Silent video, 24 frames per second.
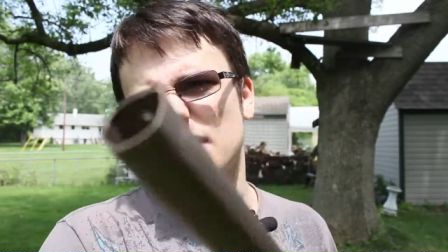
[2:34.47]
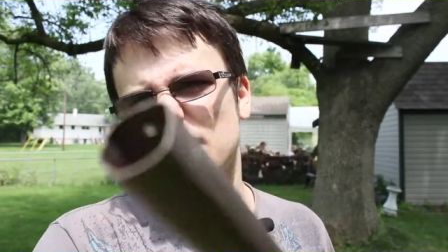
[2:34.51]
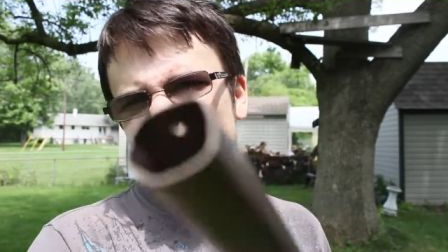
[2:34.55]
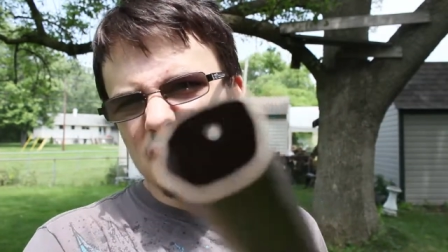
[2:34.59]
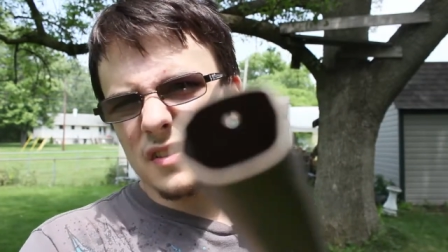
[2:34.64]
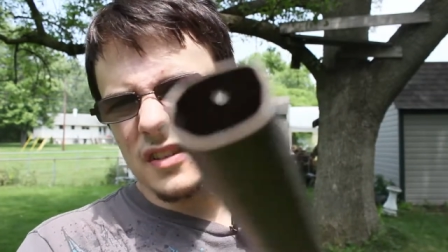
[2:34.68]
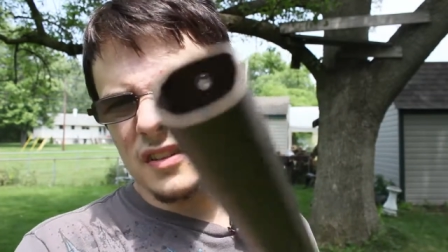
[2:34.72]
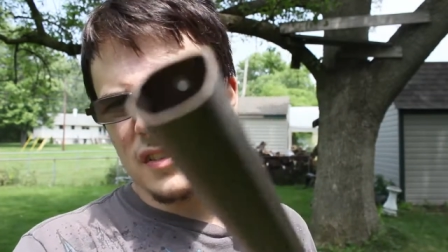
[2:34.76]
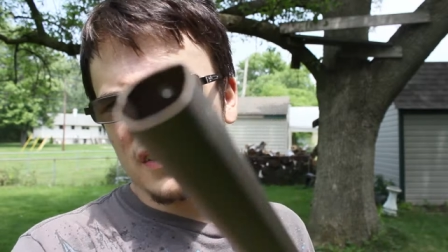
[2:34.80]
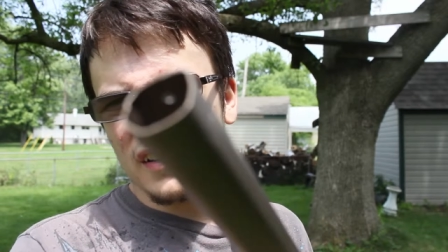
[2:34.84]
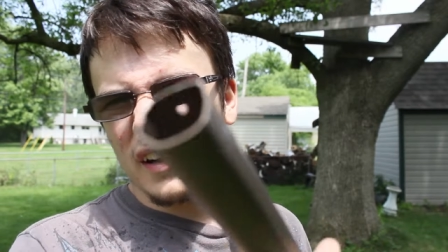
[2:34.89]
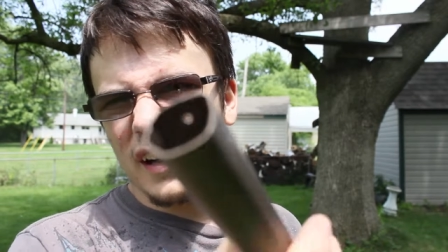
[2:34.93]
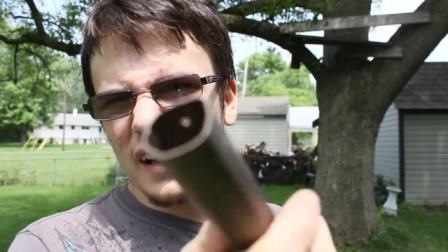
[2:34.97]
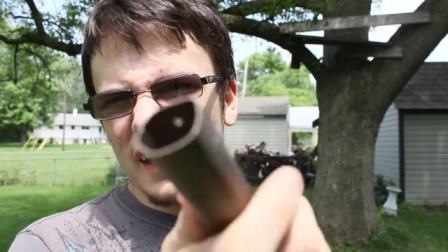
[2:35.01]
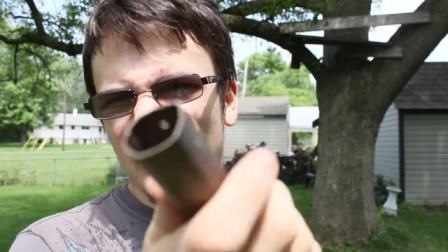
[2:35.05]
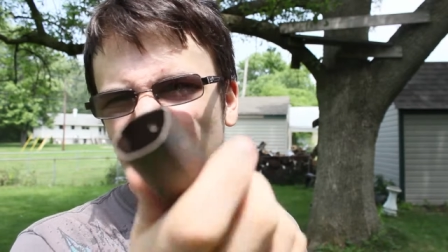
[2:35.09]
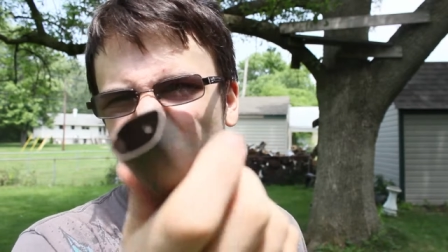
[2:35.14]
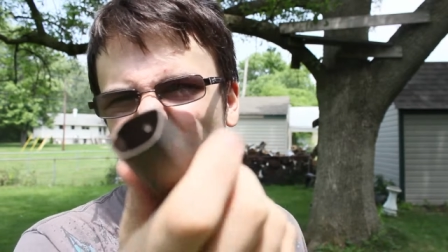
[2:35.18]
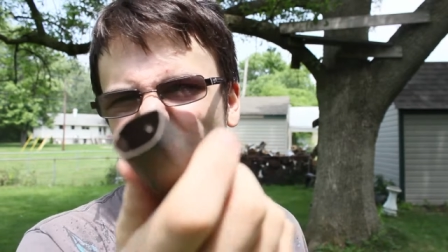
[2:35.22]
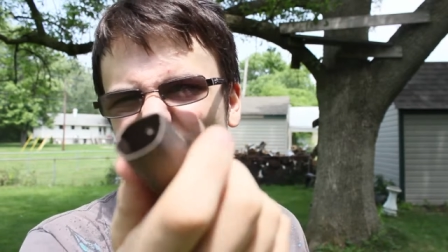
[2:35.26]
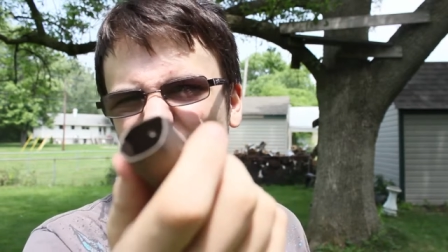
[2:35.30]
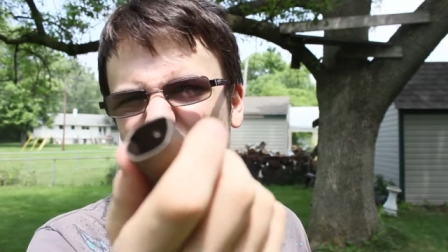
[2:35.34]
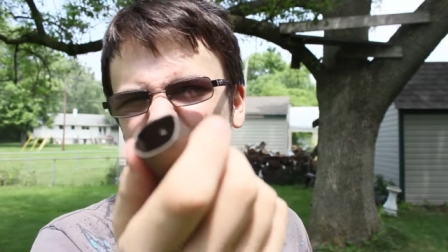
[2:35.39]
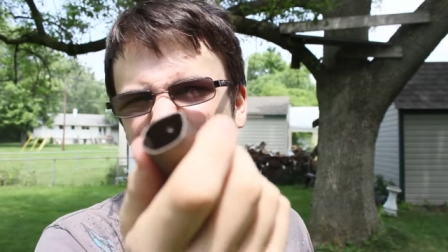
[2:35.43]
So
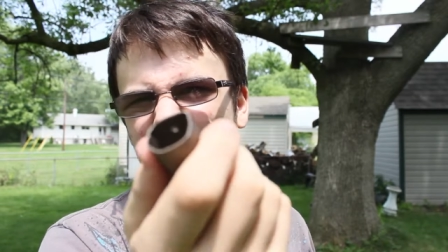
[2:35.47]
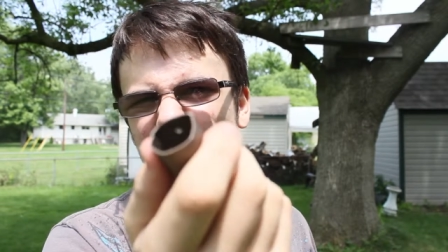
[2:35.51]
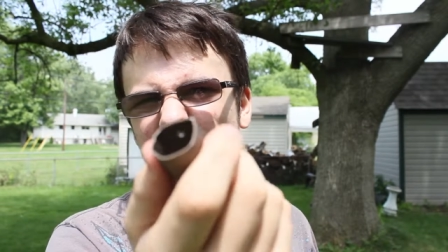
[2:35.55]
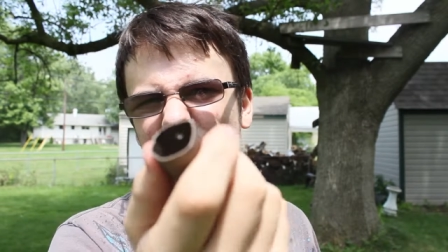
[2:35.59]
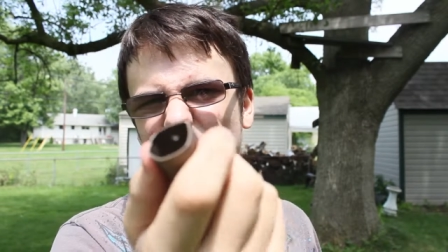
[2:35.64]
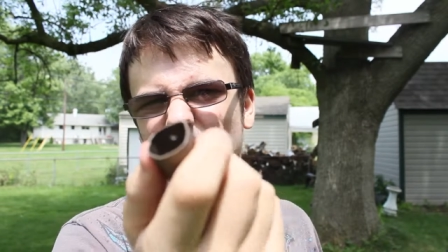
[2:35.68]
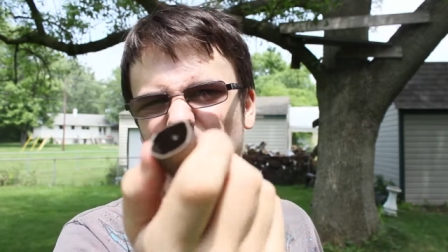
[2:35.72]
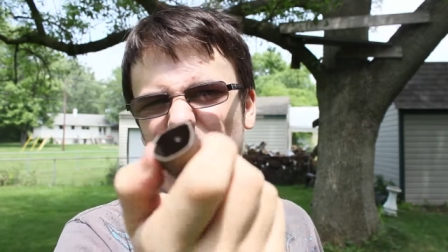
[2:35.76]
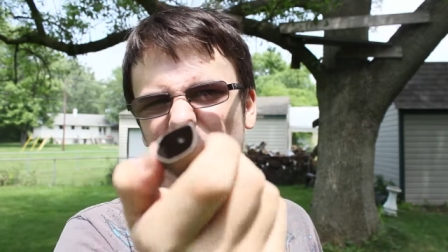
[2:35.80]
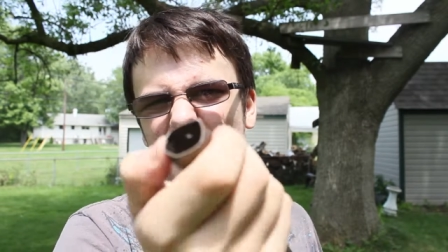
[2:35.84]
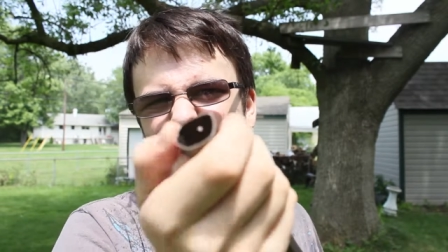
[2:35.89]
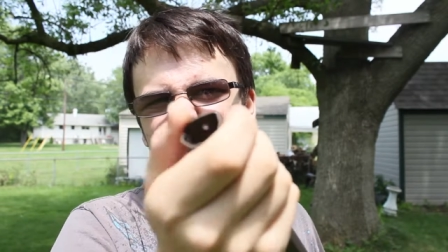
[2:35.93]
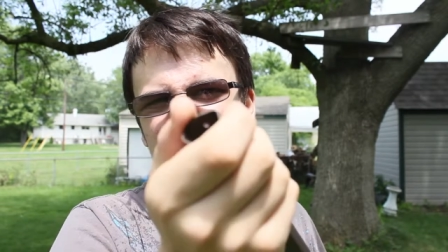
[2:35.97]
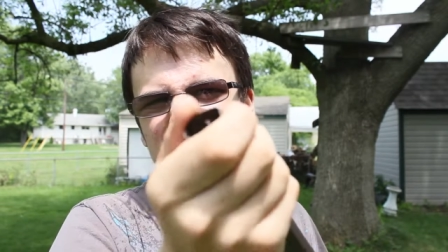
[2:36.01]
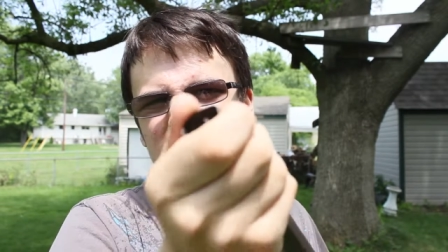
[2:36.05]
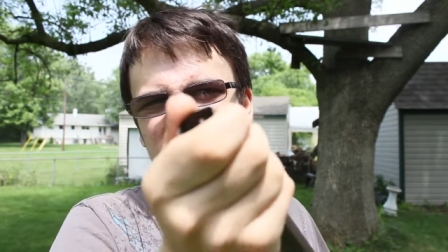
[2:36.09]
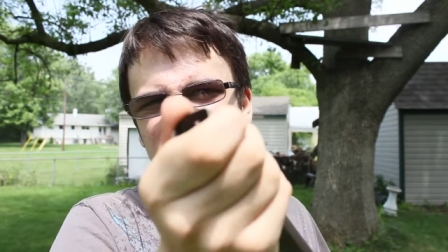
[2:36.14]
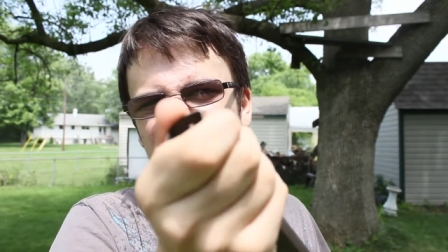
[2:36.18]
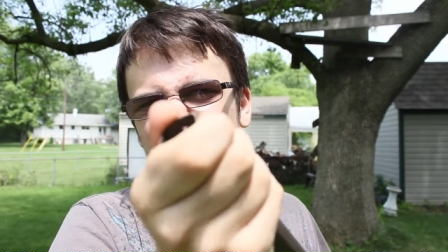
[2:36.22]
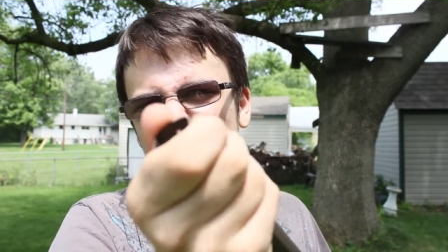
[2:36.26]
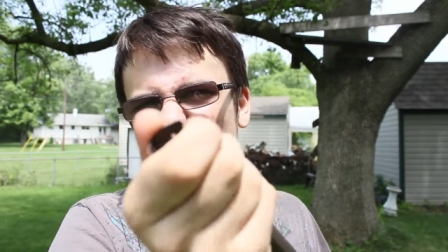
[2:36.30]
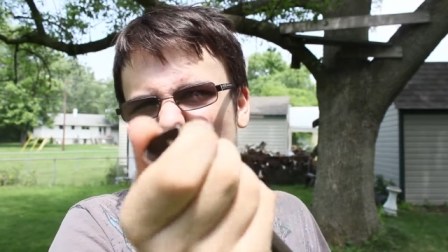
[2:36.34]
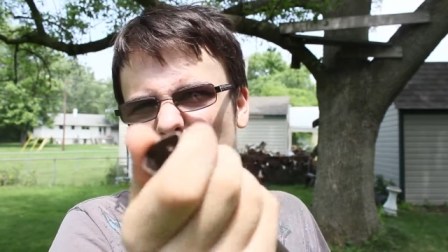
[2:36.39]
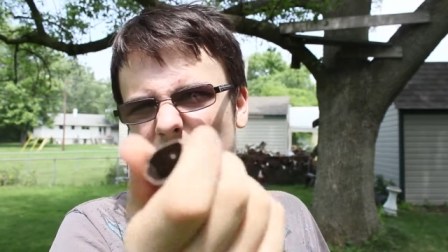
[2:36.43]
I had to like,
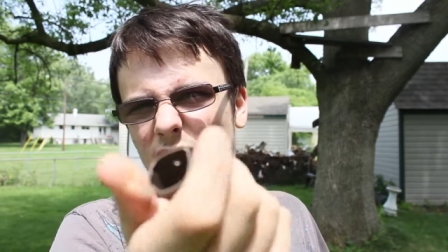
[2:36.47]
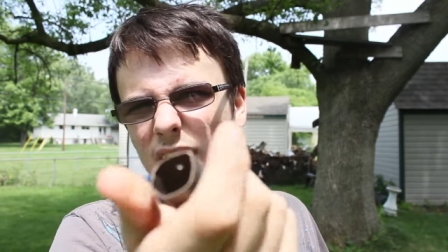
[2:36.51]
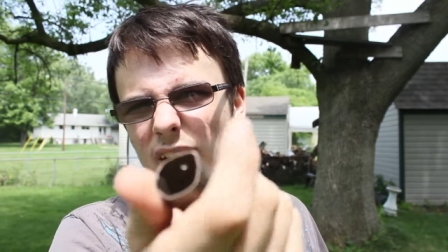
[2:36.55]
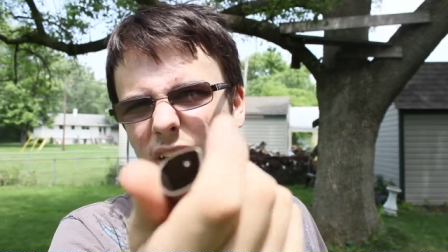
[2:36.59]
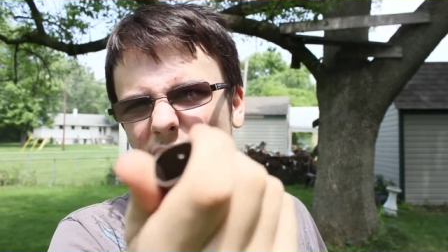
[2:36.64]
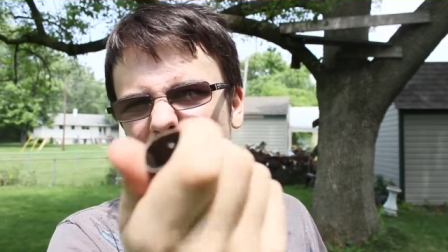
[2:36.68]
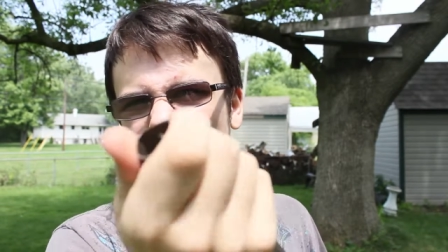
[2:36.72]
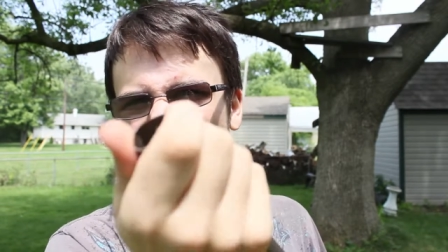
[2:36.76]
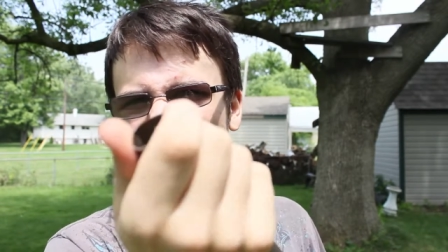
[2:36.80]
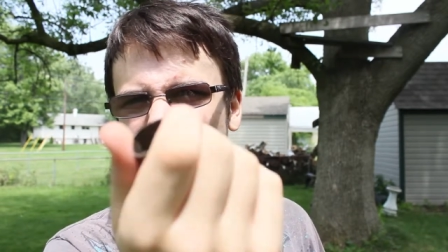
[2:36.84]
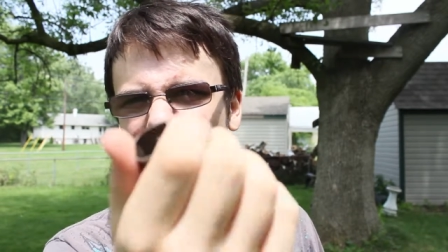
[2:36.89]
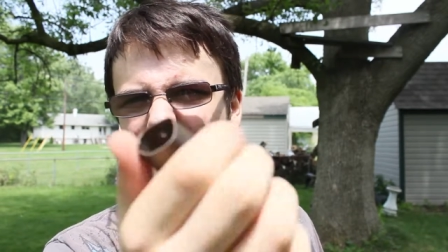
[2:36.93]
you know, like